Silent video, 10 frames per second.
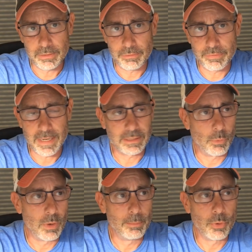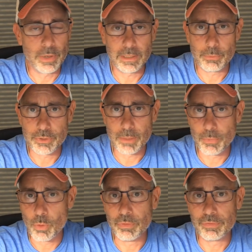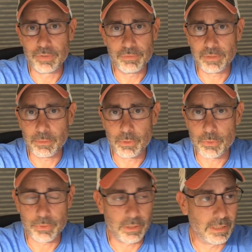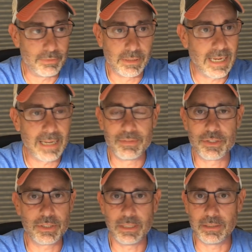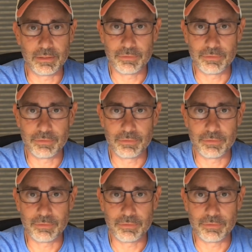In fact, at one point it was up over 50, which was a level I haven't seen in a